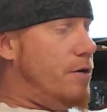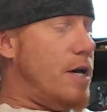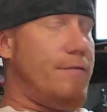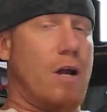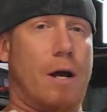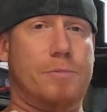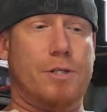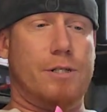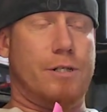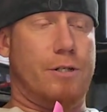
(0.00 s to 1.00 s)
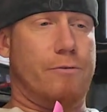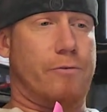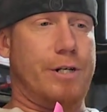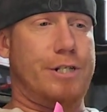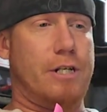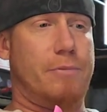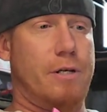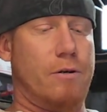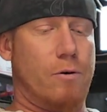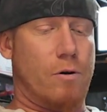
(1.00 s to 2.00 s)
you have an option to do free
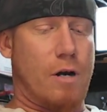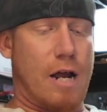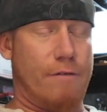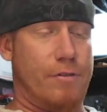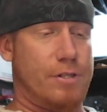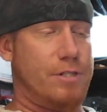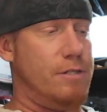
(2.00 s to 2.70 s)
shipping or have